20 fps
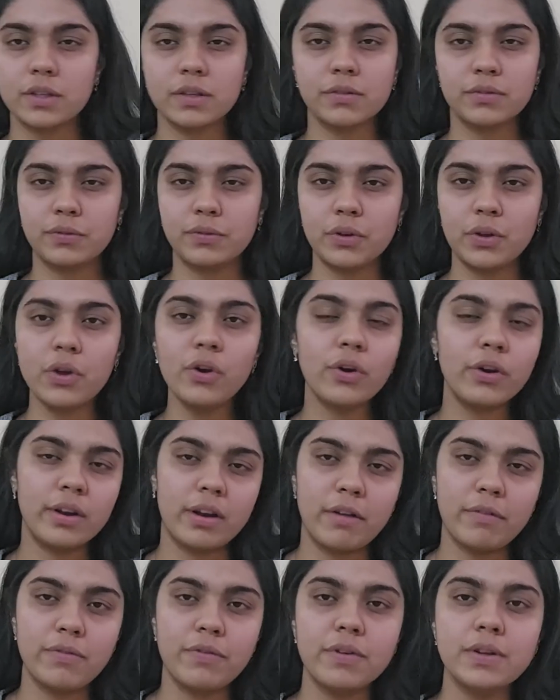For your
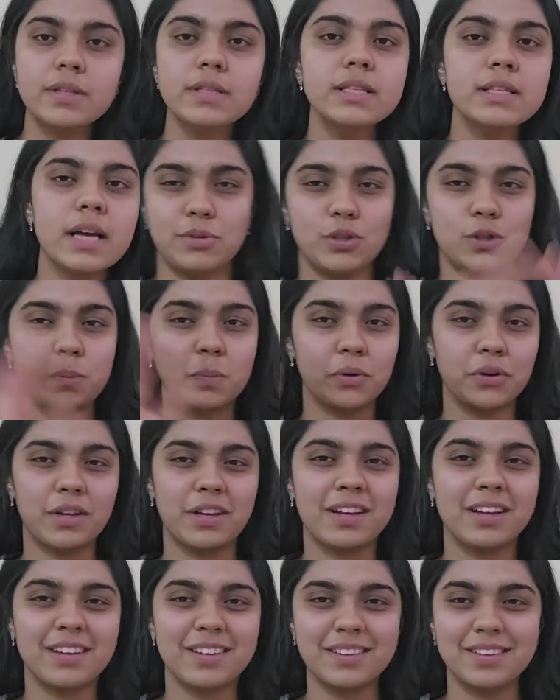reference, I'm just
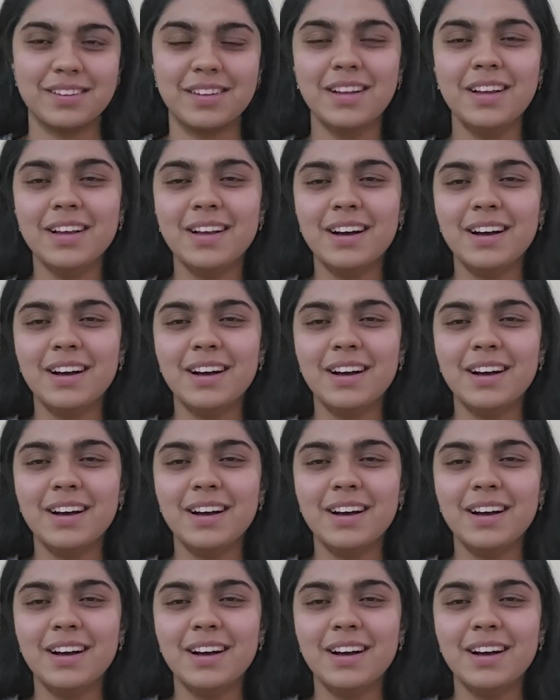putting a